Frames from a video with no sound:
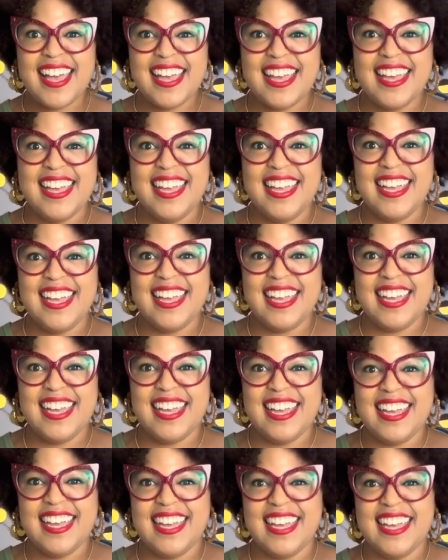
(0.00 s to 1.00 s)

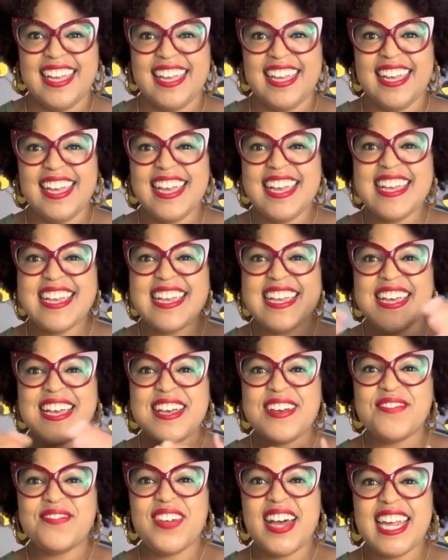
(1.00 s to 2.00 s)
Ah!
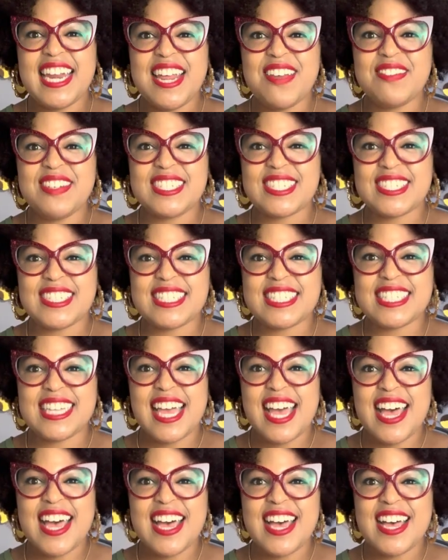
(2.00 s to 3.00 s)
My name is
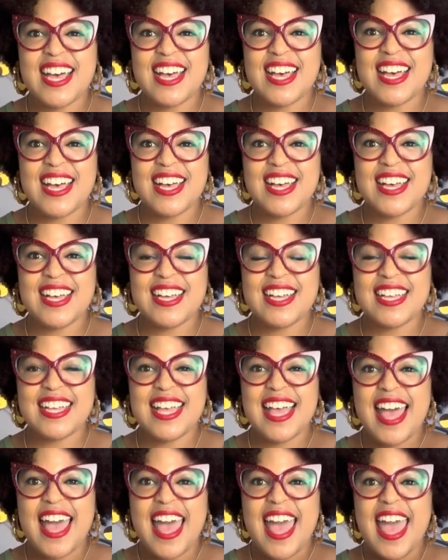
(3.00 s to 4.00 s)
Crystal,
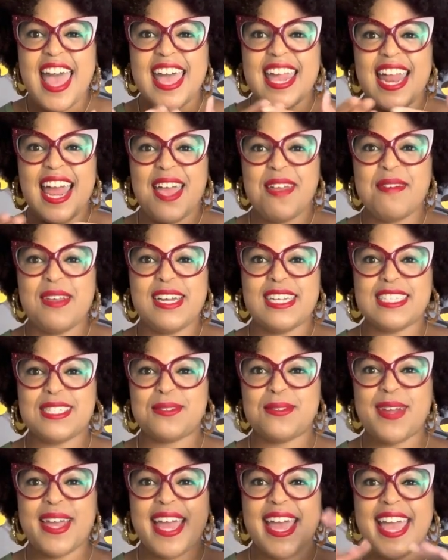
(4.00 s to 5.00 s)
and I'm here to
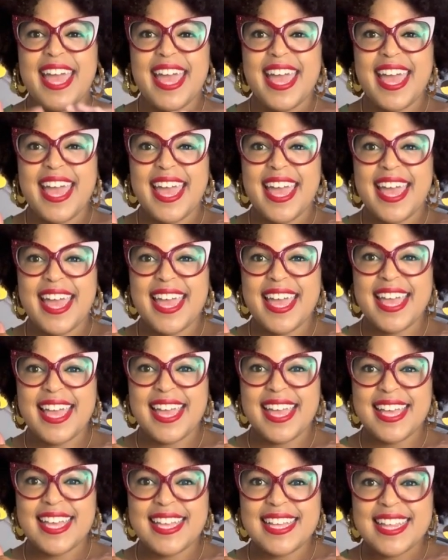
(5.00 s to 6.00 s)

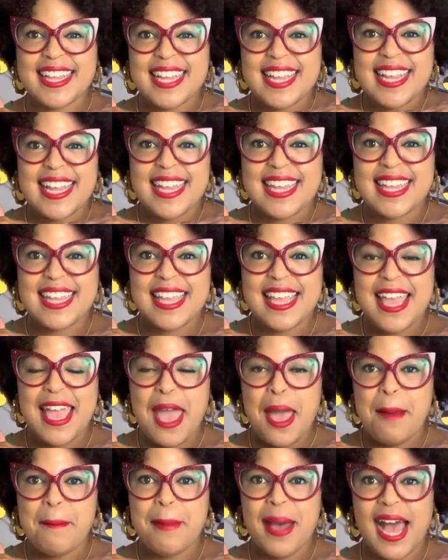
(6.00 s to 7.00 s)
spread
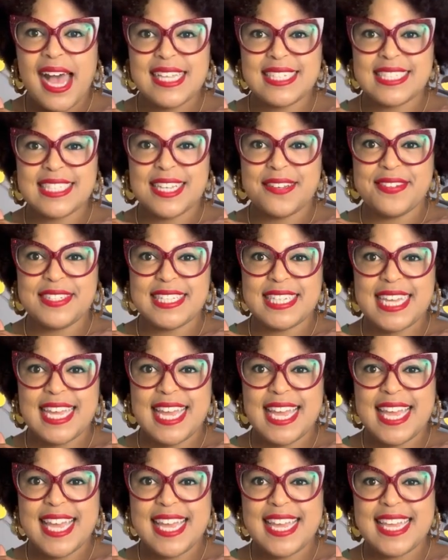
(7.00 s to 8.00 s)

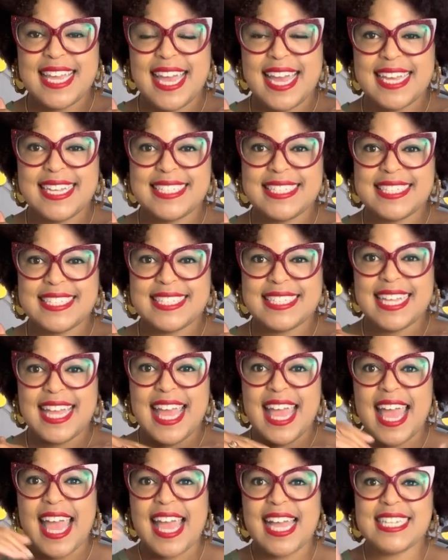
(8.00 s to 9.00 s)
positivity, yes,
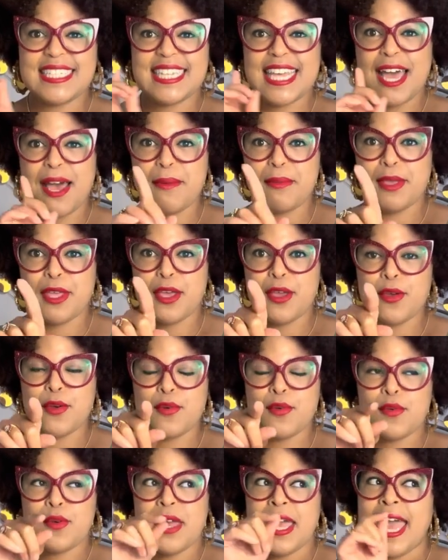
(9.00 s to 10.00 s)
and to help
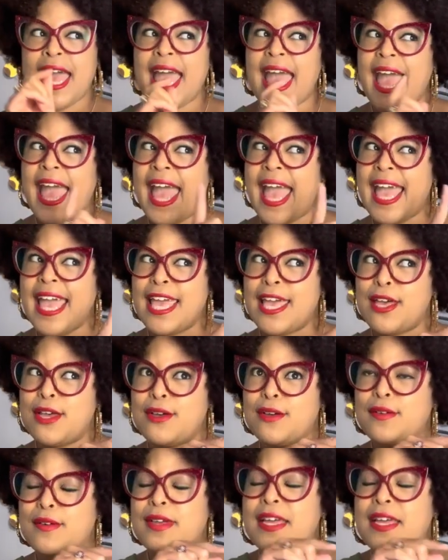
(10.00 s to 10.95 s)
you and you